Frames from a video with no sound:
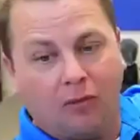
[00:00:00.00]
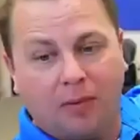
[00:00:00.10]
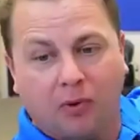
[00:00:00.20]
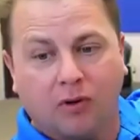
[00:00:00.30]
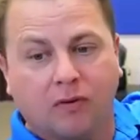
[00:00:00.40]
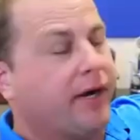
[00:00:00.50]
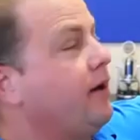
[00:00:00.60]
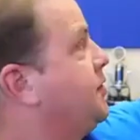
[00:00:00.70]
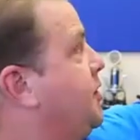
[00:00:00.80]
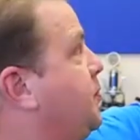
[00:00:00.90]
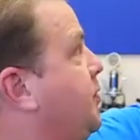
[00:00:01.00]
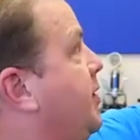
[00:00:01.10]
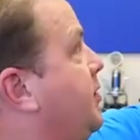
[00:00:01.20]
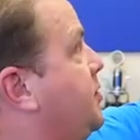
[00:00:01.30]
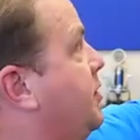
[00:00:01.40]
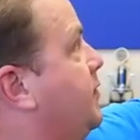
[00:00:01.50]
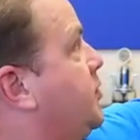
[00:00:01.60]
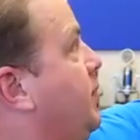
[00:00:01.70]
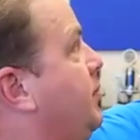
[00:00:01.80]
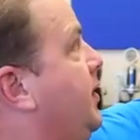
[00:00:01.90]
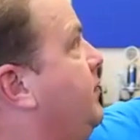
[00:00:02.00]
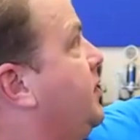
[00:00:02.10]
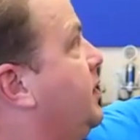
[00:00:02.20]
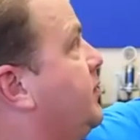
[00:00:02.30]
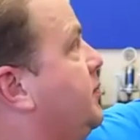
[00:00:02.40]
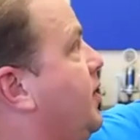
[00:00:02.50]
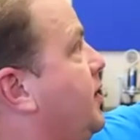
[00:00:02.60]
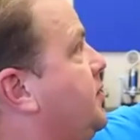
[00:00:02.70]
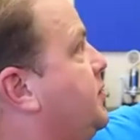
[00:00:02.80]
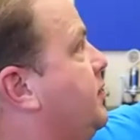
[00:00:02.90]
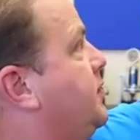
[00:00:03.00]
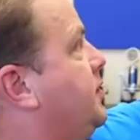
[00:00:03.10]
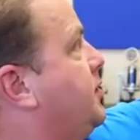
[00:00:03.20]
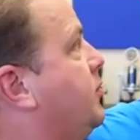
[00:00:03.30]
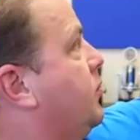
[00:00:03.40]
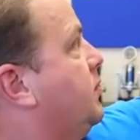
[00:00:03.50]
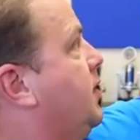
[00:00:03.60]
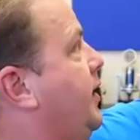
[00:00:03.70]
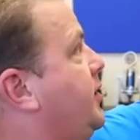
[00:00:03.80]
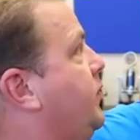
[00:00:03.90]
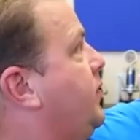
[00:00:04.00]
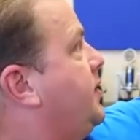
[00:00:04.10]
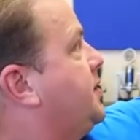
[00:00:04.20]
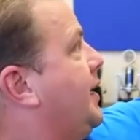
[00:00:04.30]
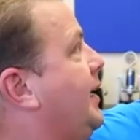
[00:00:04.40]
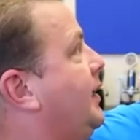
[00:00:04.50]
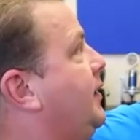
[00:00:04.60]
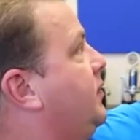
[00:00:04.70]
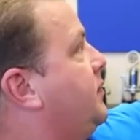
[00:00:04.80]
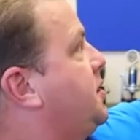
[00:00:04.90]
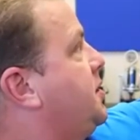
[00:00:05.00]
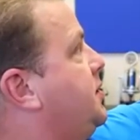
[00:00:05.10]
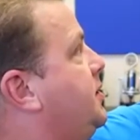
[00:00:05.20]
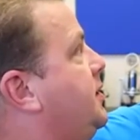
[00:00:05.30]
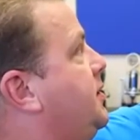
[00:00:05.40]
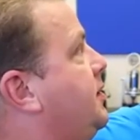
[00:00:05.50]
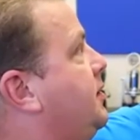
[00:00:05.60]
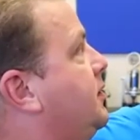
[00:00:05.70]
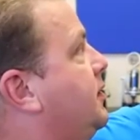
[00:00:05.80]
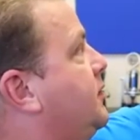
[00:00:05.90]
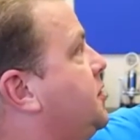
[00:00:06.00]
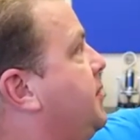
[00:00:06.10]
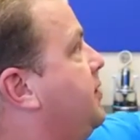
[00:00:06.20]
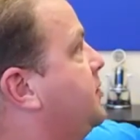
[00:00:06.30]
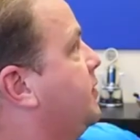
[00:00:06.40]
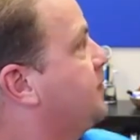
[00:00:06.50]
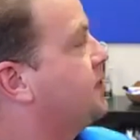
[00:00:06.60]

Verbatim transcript: board over here, it says Premier Service. We believe in delivering products and services that are world class. We invest a high level of attention to detail and deliver superior services